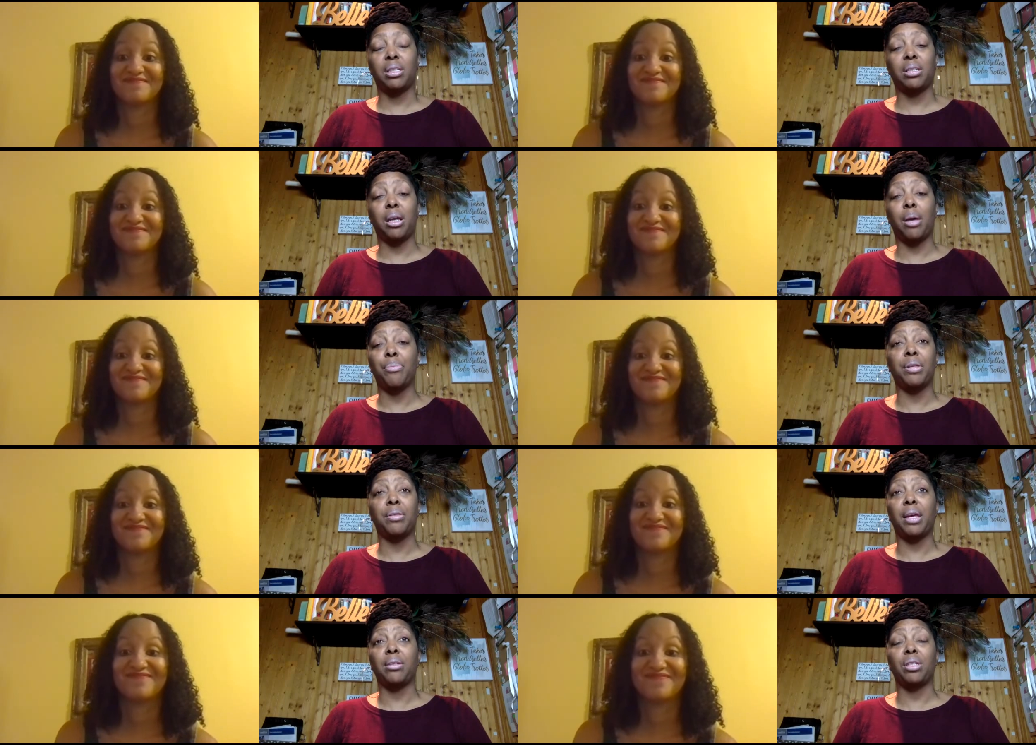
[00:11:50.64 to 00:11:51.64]

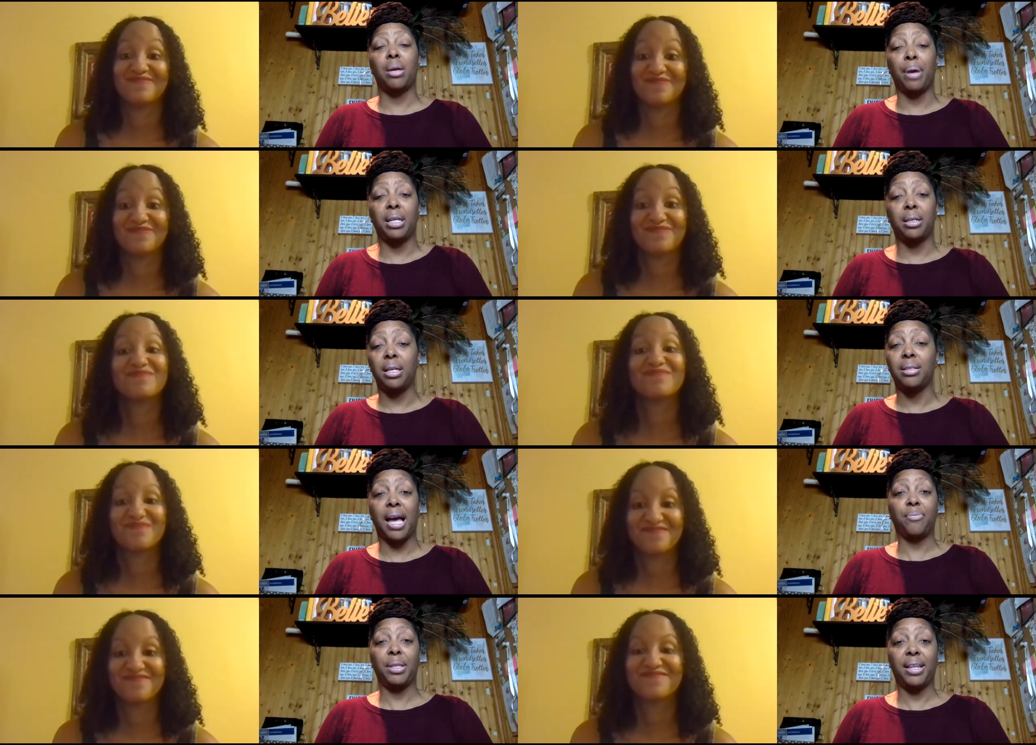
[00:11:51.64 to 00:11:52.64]
Speaker 1: something that's just embedded
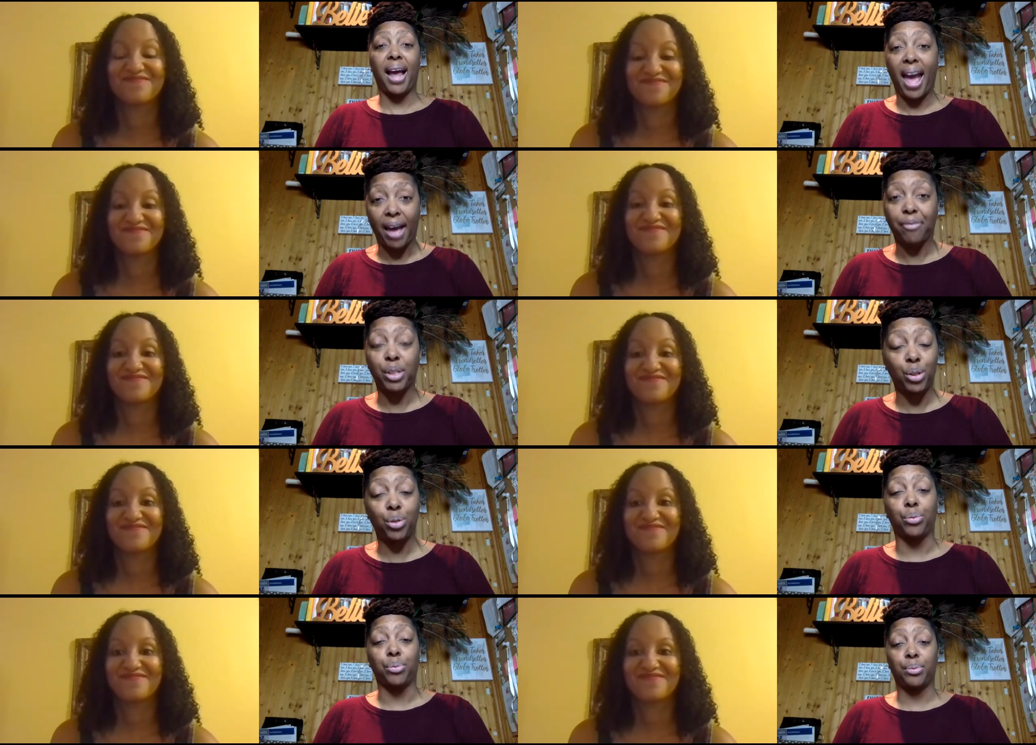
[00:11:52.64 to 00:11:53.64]
inside of me that I
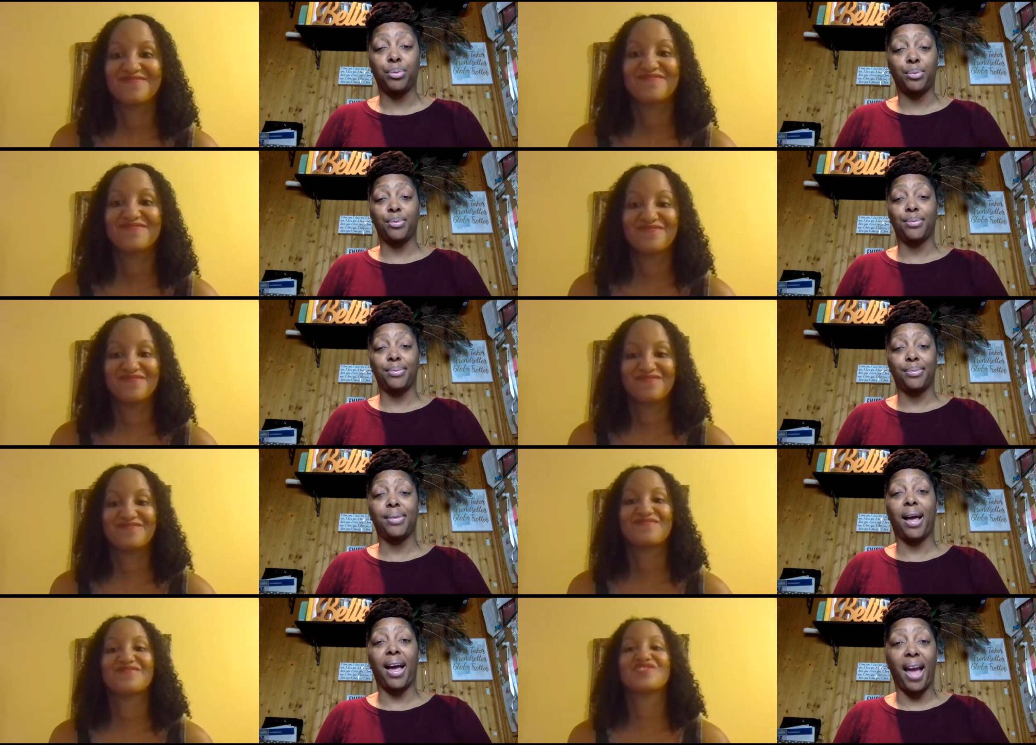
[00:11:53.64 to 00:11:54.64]
have to do.
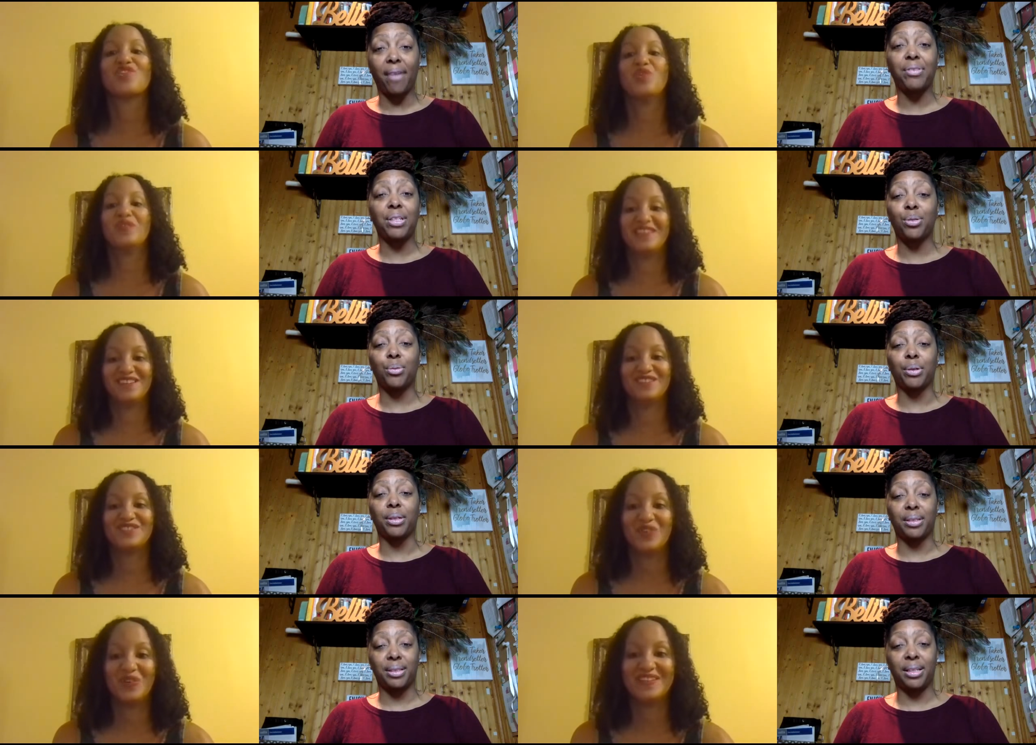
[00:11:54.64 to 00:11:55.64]
Speaker 2: Totally.
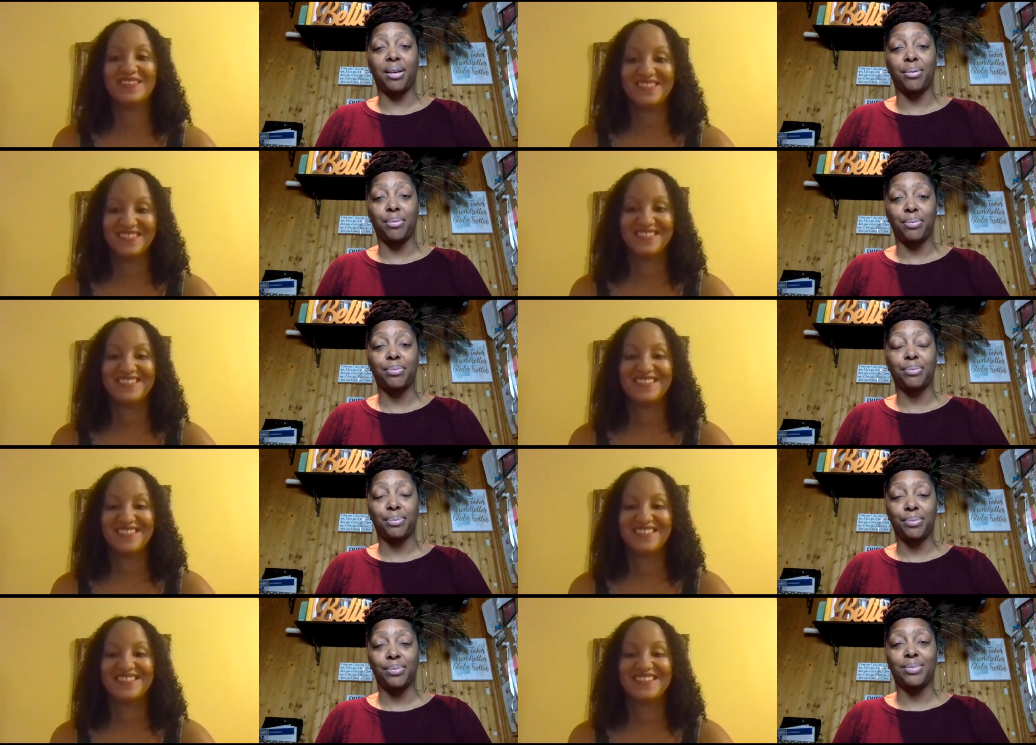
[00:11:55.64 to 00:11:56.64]
Yeah.
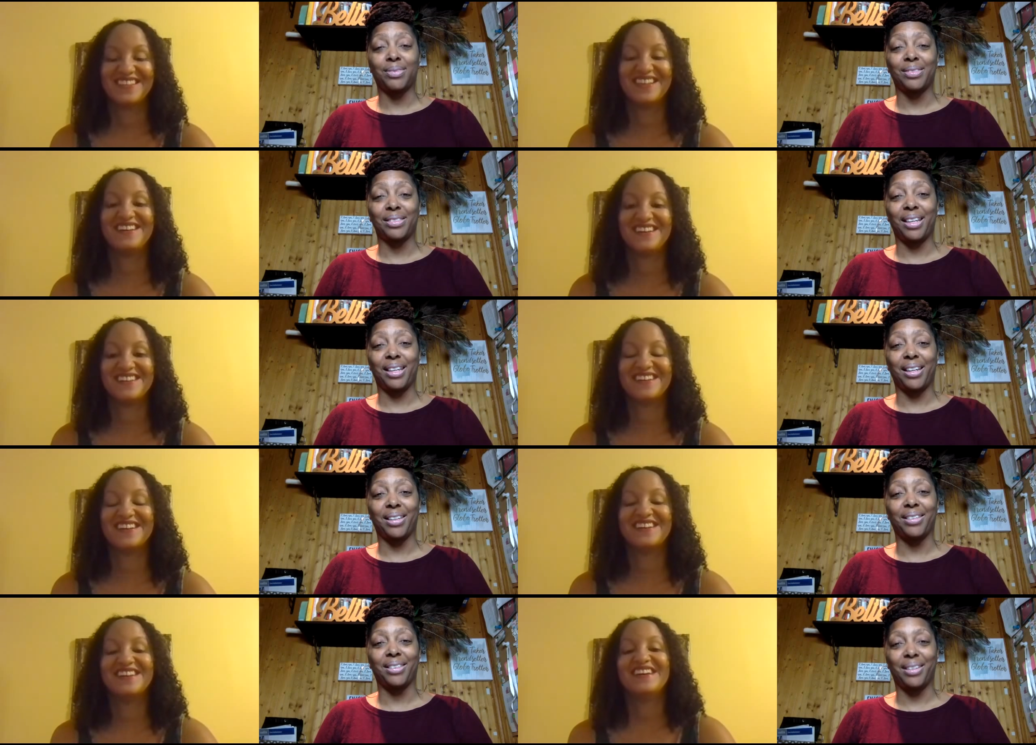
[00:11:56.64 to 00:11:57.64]
Yeah,
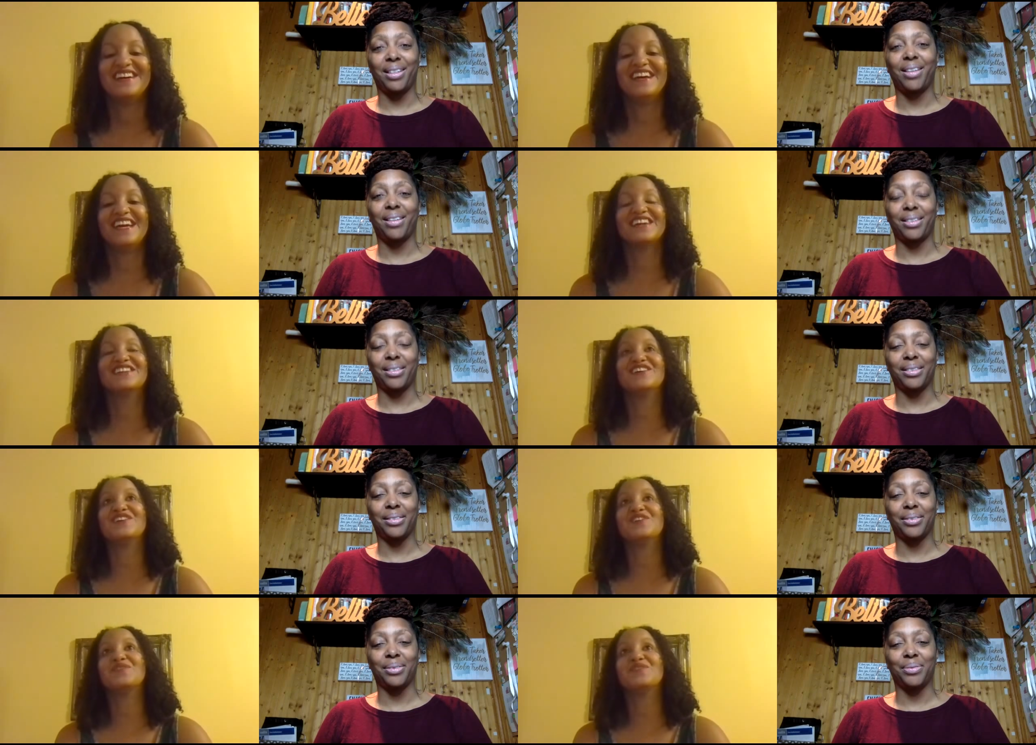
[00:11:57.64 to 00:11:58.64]
yeah. And
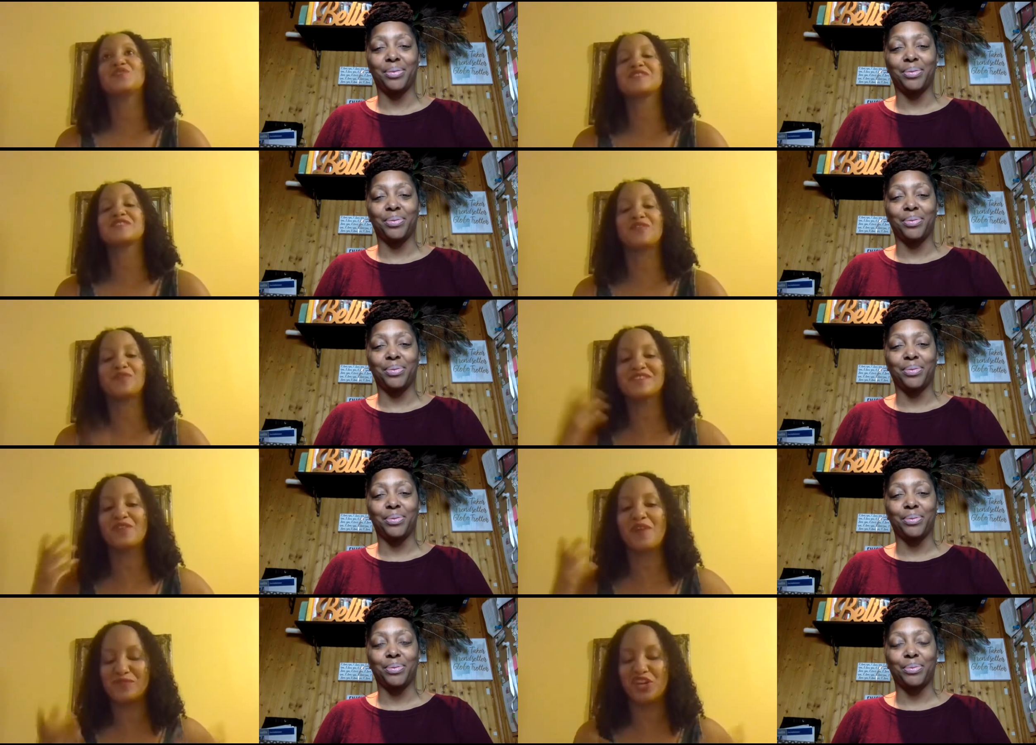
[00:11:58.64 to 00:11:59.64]
um, so the reason
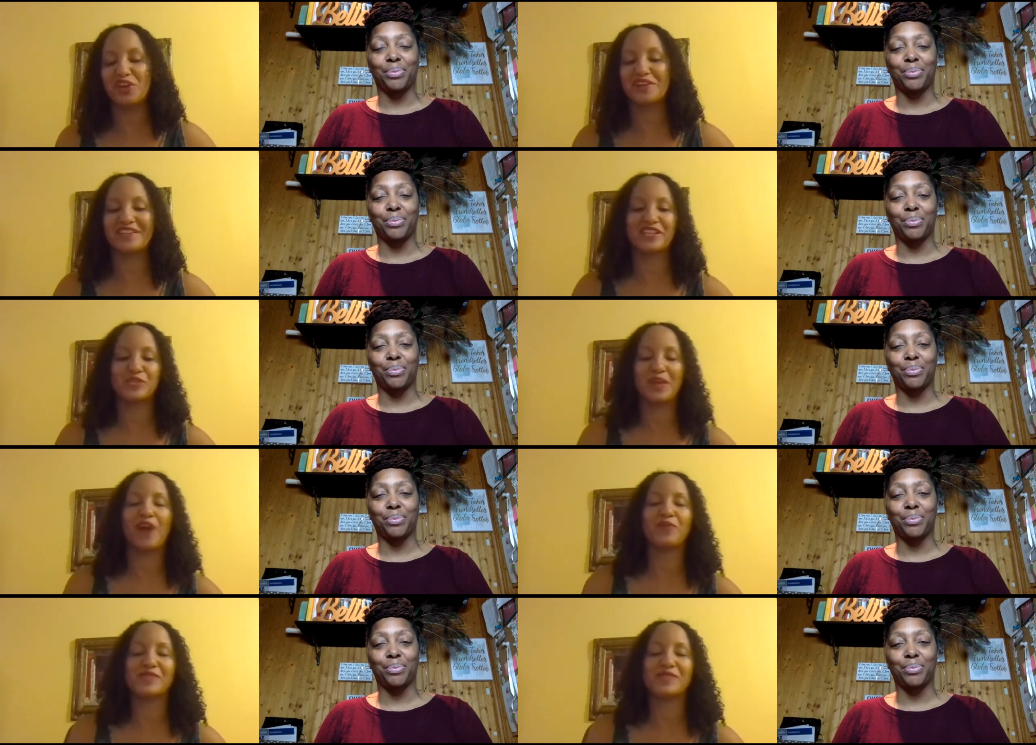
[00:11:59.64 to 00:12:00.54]
why I'm sharing that is be, I was